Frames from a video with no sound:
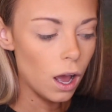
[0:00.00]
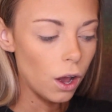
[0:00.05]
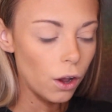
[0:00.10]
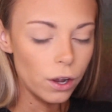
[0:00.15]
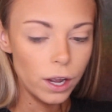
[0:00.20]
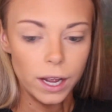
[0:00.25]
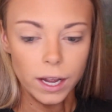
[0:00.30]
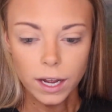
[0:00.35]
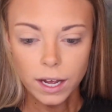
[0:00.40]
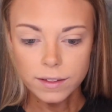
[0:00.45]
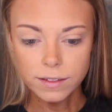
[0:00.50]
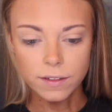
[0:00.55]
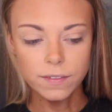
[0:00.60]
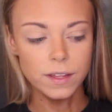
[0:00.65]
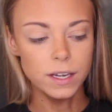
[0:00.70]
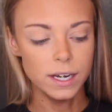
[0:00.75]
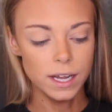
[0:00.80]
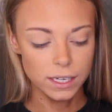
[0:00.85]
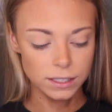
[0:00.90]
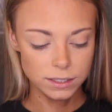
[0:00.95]
Okay, and then
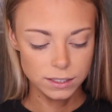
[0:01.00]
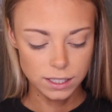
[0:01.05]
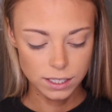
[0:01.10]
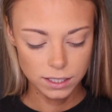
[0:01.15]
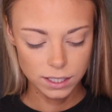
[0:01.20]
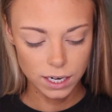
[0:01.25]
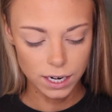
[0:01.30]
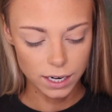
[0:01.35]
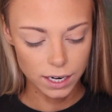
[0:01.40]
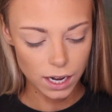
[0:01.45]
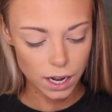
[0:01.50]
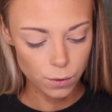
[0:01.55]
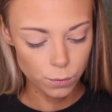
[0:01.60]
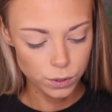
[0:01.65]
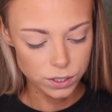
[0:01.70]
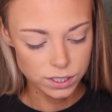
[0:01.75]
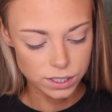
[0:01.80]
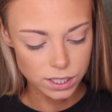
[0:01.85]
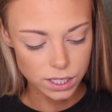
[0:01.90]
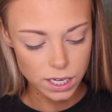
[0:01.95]
the next thing that I got
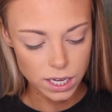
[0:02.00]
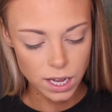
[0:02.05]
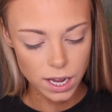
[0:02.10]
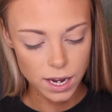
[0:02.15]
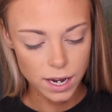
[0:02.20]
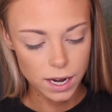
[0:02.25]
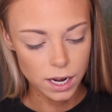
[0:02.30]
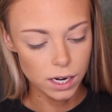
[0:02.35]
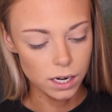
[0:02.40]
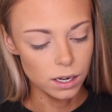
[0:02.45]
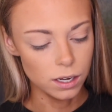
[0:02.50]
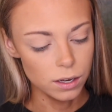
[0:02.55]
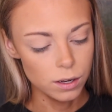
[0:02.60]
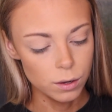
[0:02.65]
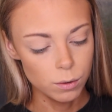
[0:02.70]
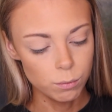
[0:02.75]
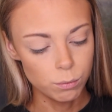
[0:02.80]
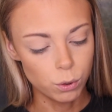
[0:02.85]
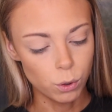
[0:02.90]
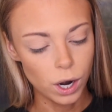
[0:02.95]
was the
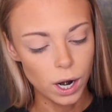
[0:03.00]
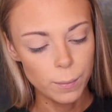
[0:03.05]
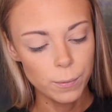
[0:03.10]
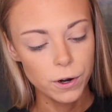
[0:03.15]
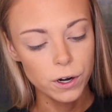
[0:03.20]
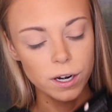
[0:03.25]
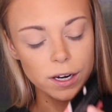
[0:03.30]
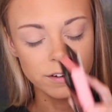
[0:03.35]
Primer